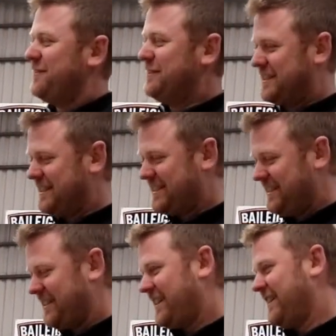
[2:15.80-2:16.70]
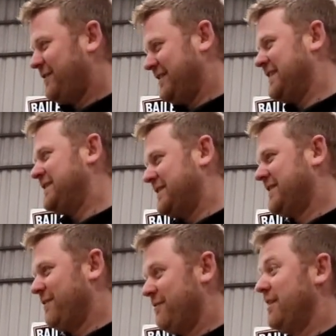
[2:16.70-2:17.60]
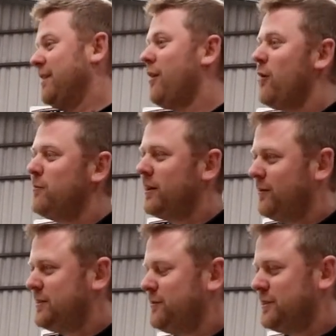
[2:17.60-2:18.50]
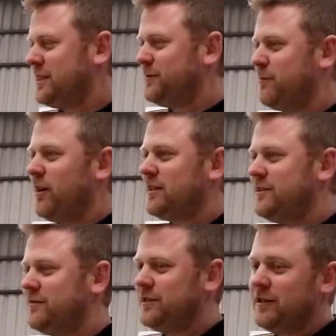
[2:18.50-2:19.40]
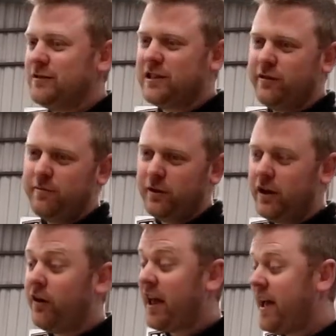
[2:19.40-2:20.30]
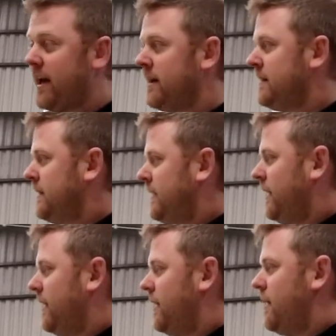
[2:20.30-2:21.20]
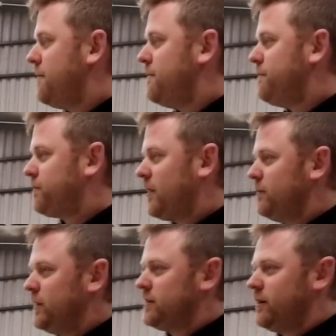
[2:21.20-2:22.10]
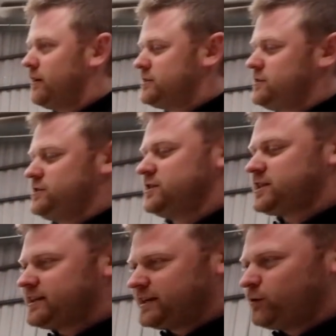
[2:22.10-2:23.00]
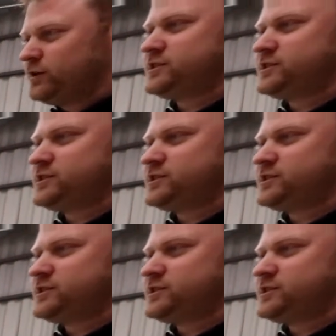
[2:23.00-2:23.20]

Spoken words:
wants it to sit really low, but he obviously wants it to be practical to use. So we put it on air, but kind of to take it one